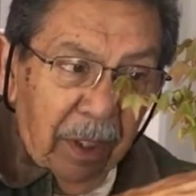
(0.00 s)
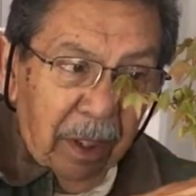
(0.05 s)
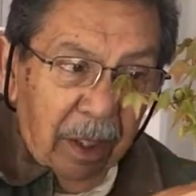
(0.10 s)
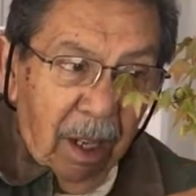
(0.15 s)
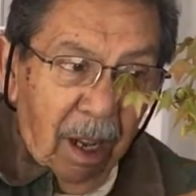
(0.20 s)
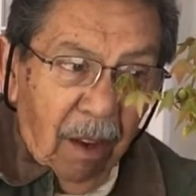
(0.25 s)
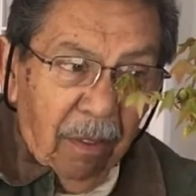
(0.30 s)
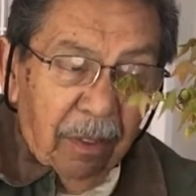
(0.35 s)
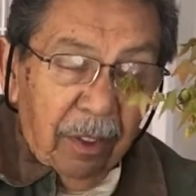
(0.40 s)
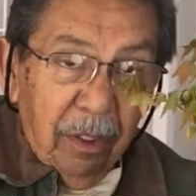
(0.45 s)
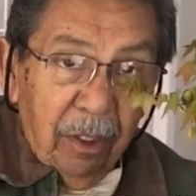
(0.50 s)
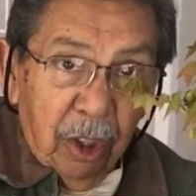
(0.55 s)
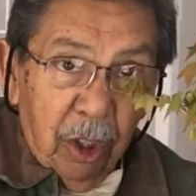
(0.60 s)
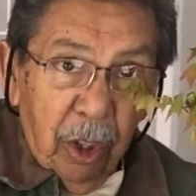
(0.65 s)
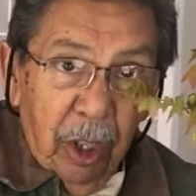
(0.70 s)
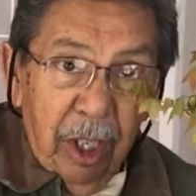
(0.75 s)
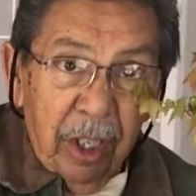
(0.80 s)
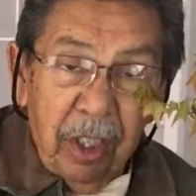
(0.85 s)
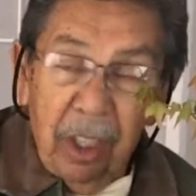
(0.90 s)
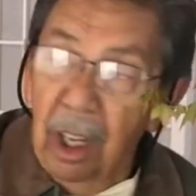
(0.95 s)
of the tree
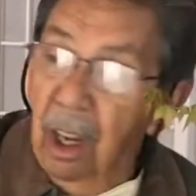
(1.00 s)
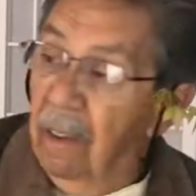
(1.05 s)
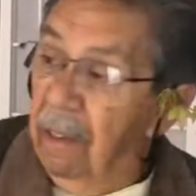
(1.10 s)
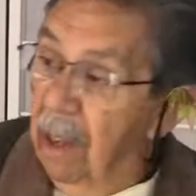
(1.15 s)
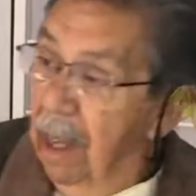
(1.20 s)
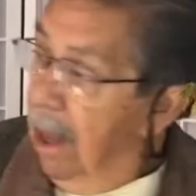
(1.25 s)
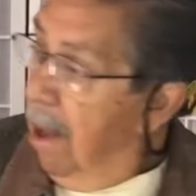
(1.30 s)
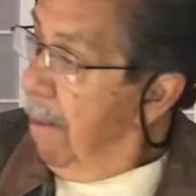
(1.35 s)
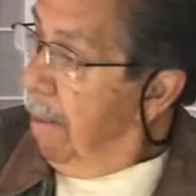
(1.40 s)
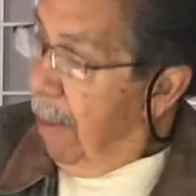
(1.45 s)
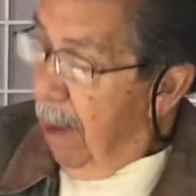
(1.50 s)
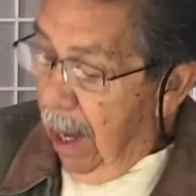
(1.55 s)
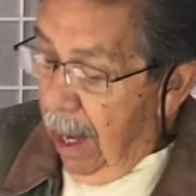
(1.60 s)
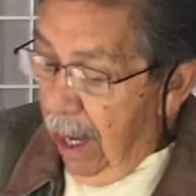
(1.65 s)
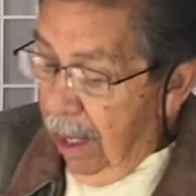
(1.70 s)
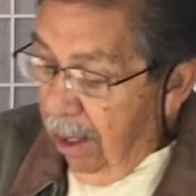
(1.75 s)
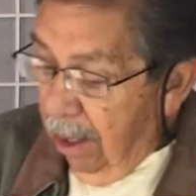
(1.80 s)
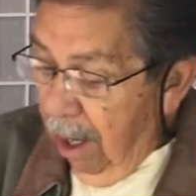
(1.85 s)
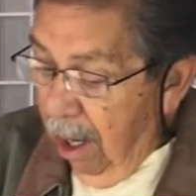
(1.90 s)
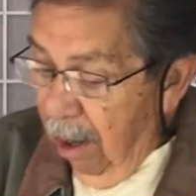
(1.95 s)
itself.
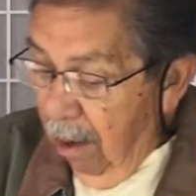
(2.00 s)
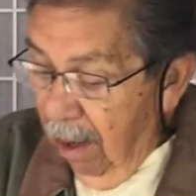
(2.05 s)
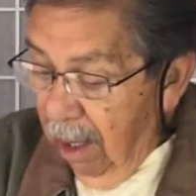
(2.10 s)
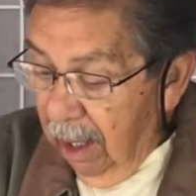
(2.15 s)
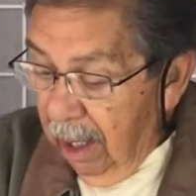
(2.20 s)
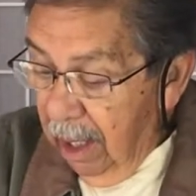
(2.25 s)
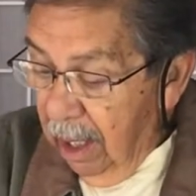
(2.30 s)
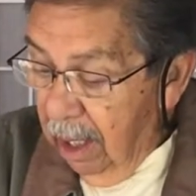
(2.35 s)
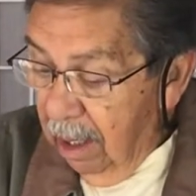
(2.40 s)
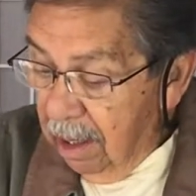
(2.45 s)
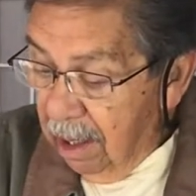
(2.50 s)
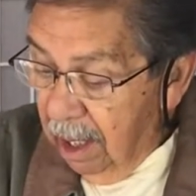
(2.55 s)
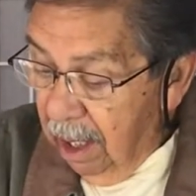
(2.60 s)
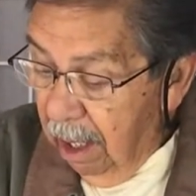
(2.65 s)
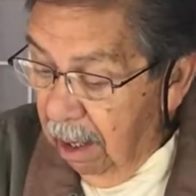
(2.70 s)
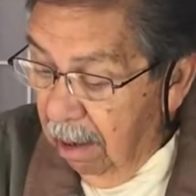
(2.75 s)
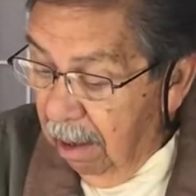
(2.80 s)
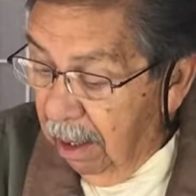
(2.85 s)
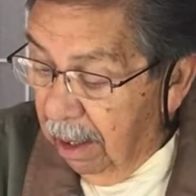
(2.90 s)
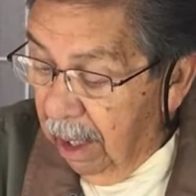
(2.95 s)
And you'll see here